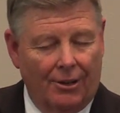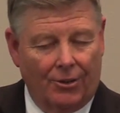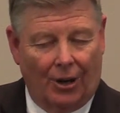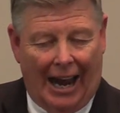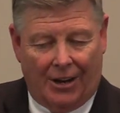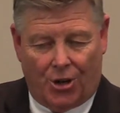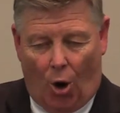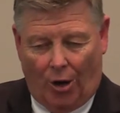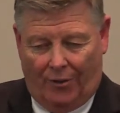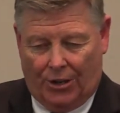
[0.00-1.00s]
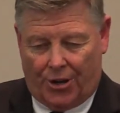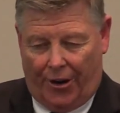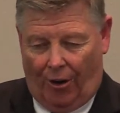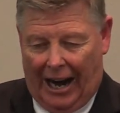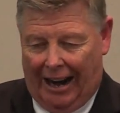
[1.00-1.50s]
to latch hold of
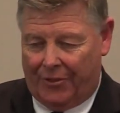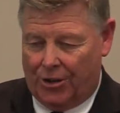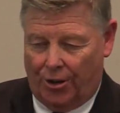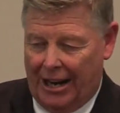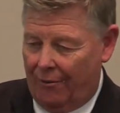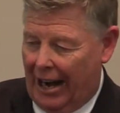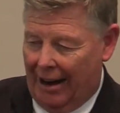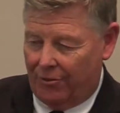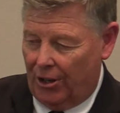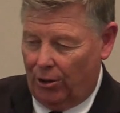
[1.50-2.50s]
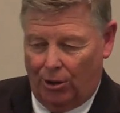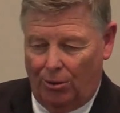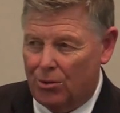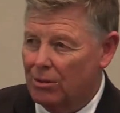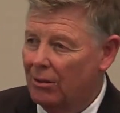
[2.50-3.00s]
eternal life that you never have to
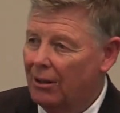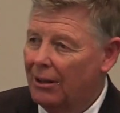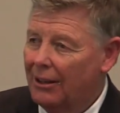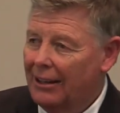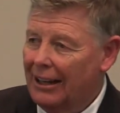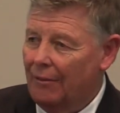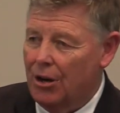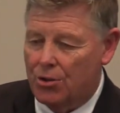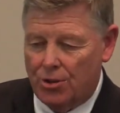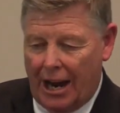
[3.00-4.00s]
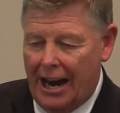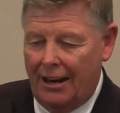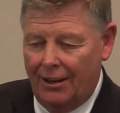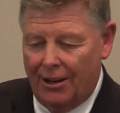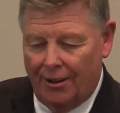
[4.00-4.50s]
lose if you
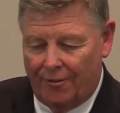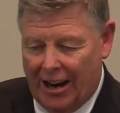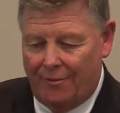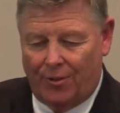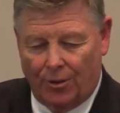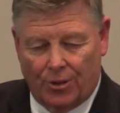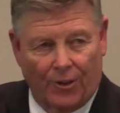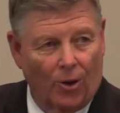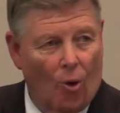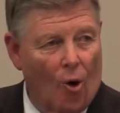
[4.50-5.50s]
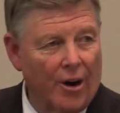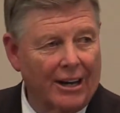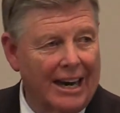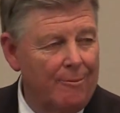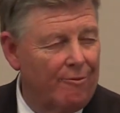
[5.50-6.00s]
stay faithful to the Lord and
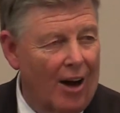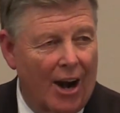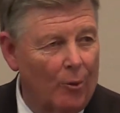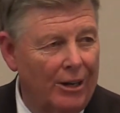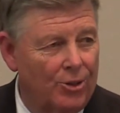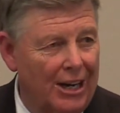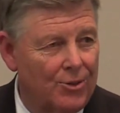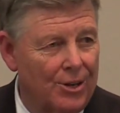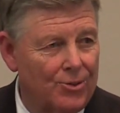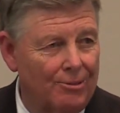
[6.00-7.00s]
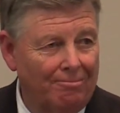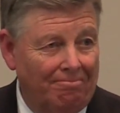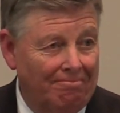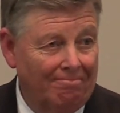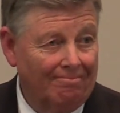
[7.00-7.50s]
keep following Jesus.
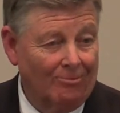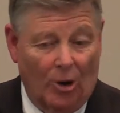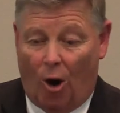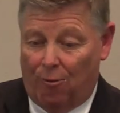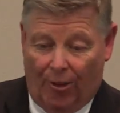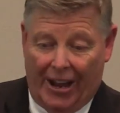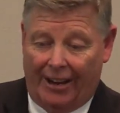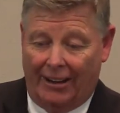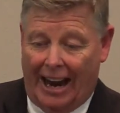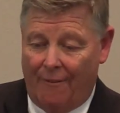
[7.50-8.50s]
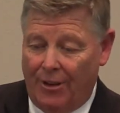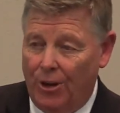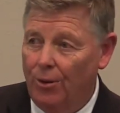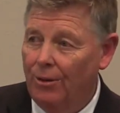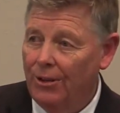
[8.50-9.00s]
We offer that
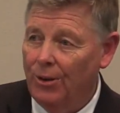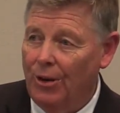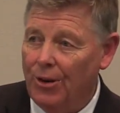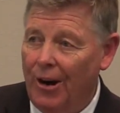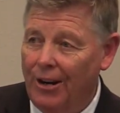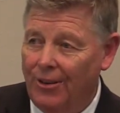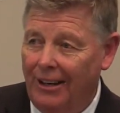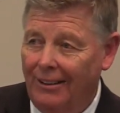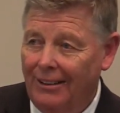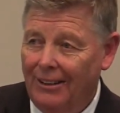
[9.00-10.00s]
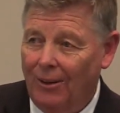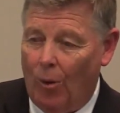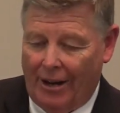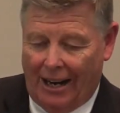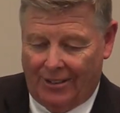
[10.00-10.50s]
avenue to eternity.
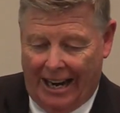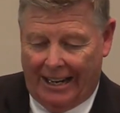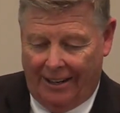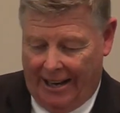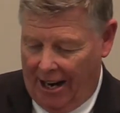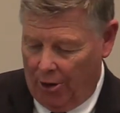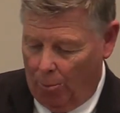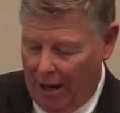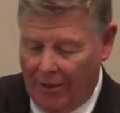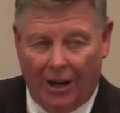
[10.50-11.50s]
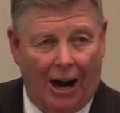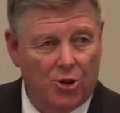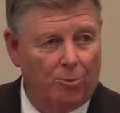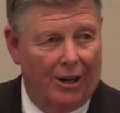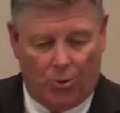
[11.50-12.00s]
Why not take it now and obey the
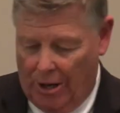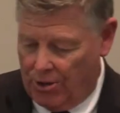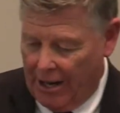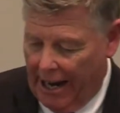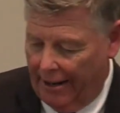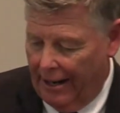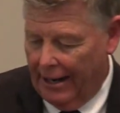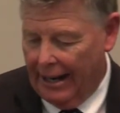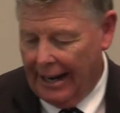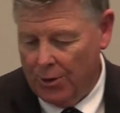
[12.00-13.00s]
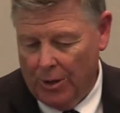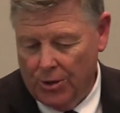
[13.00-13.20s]
gospel as we stand and as we